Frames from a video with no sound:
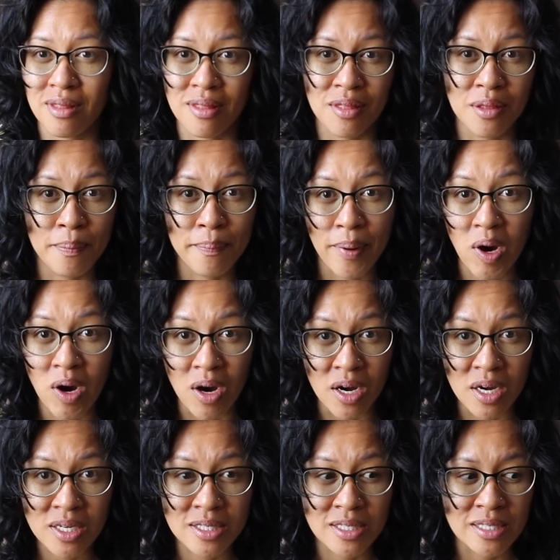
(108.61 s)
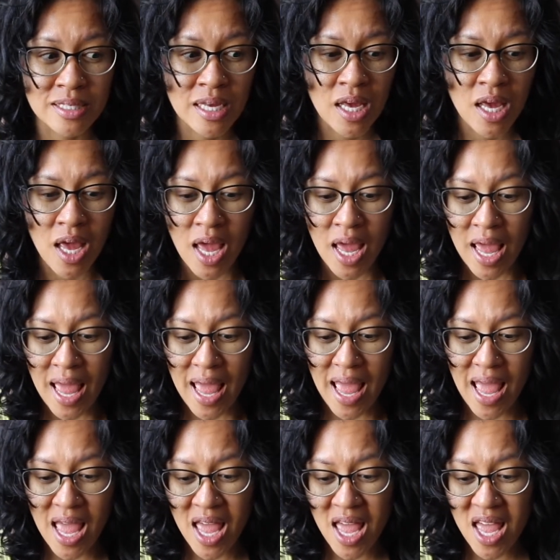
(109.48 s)
the box
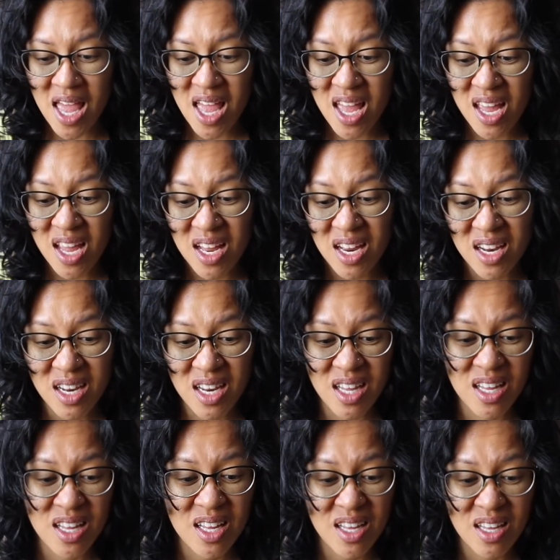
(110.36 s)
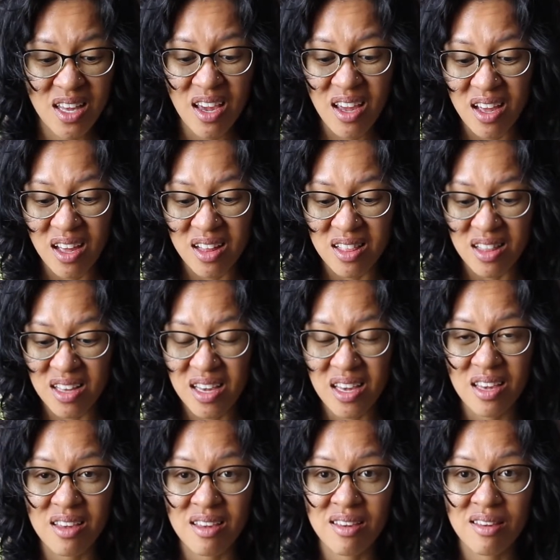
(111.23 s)
and yeah,
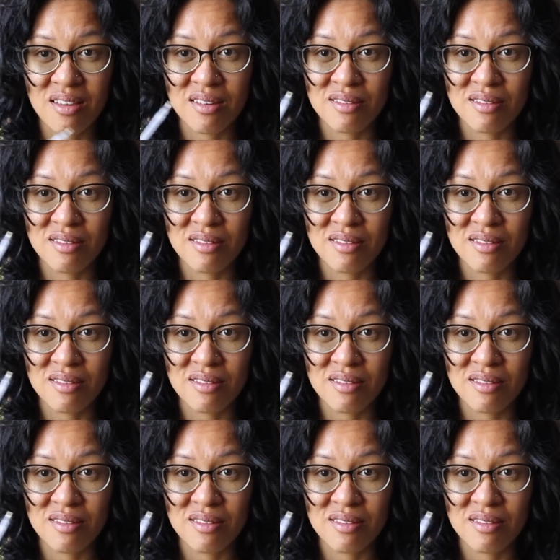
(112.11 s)
like